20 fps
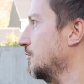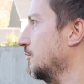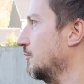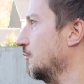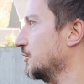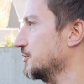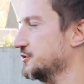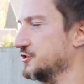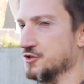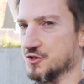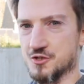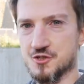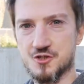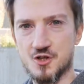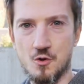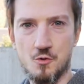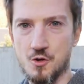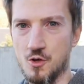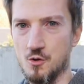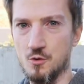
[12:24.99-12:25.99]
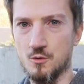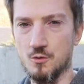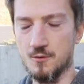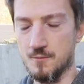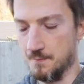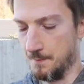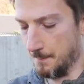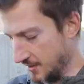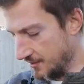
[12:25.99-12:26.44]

was just so cool.